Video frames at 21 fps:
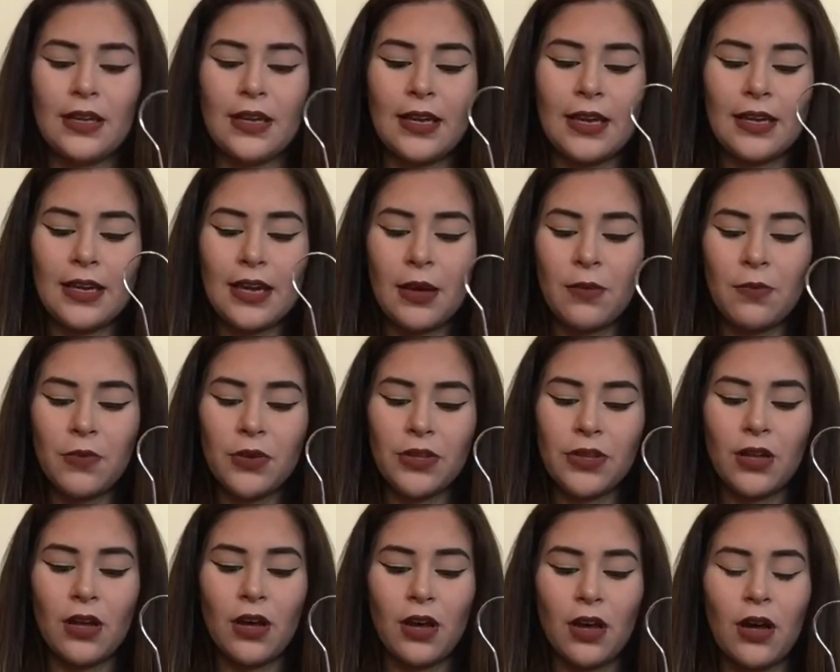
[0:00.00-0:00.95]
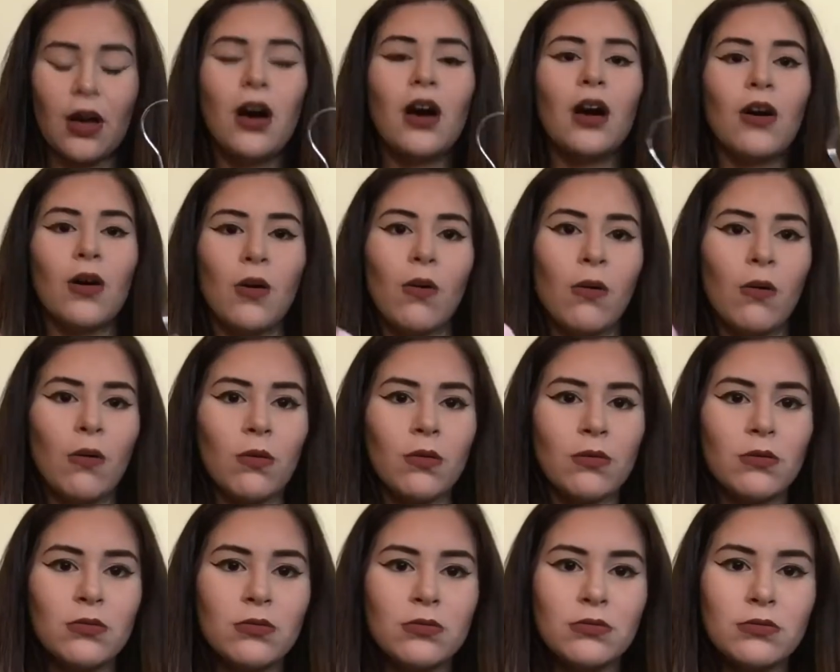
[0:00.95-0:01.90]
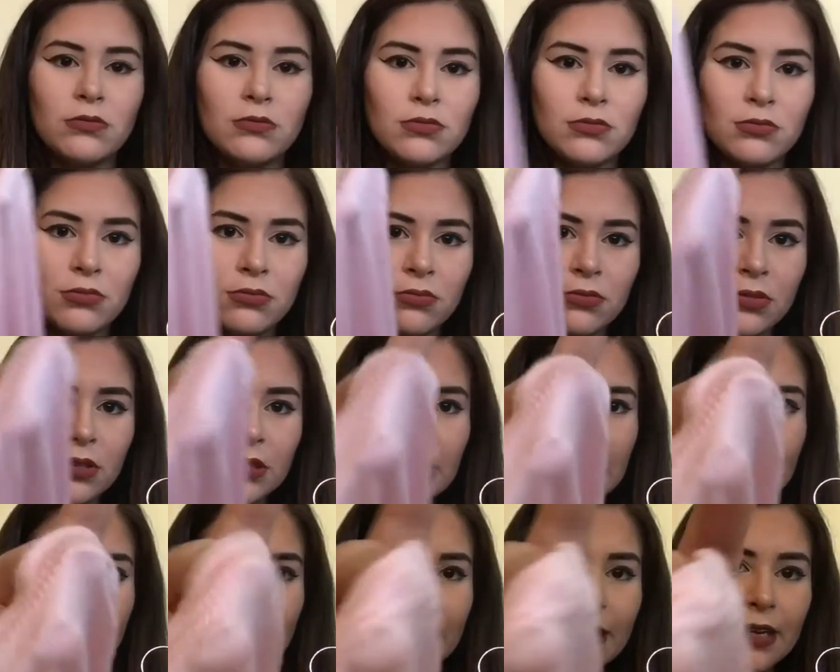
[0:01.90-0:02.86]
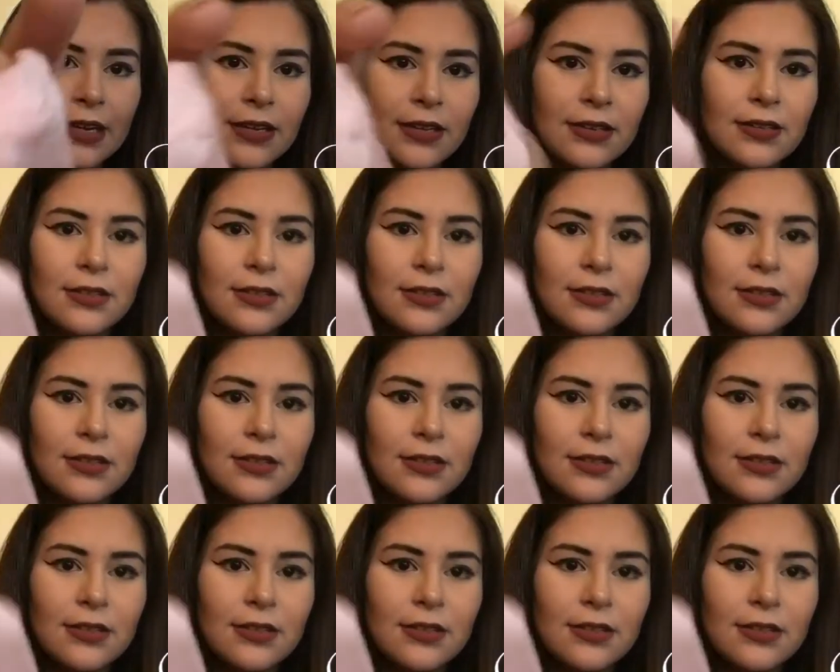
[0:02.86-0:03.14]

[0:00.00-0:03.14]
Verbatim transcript: It came with a hole. Like,